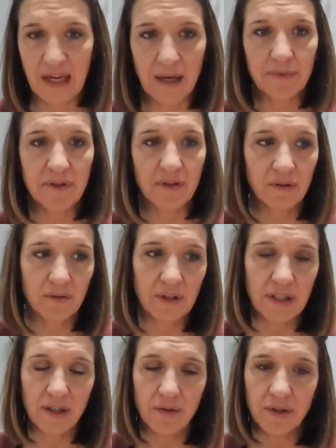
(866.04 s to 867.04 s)

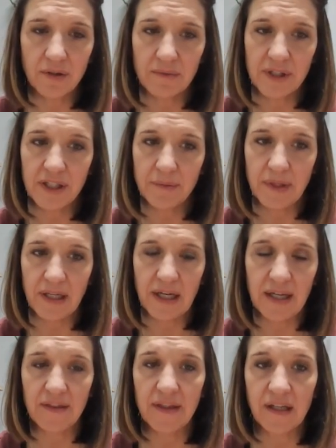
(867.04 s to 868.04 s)
Absolutely. You can reach me
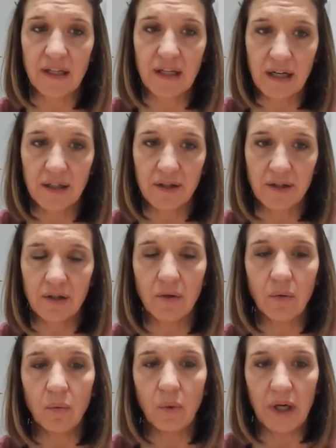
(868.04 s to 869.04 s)
at the
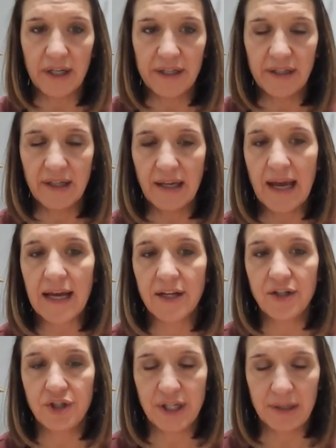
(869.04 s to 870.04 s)
girl one at
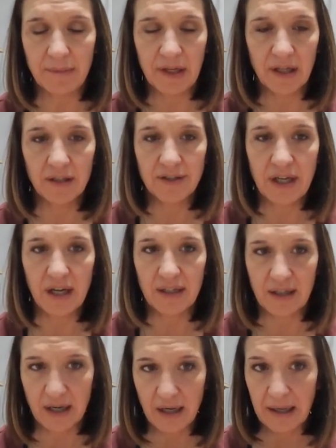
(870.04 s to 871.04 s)

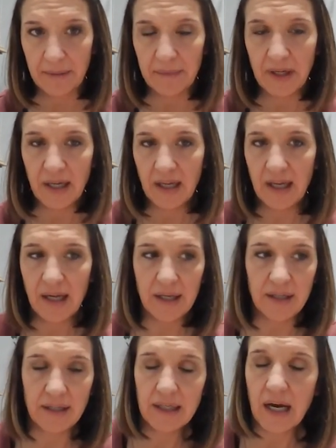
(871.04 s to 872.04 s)
gmail.com.
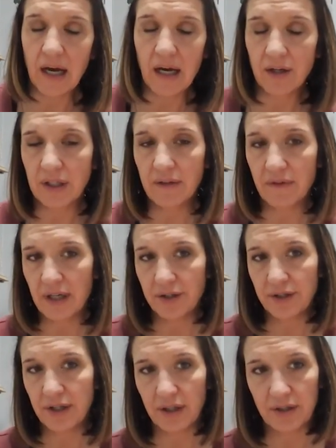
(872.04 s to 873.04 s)
And yeah, I'll give a
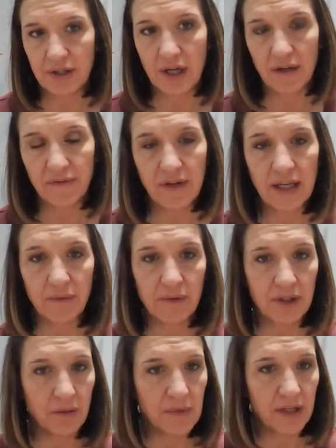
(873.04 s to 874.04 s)
$100 off
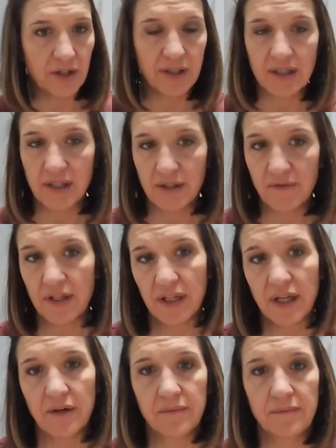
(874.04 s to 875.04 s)
anyone who mentions this
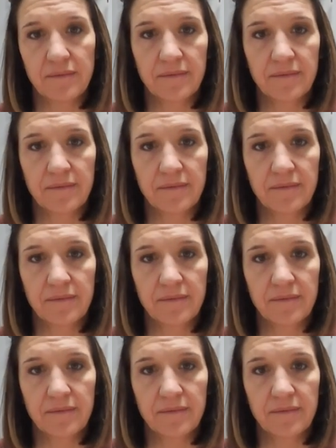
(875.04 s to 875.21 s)
video.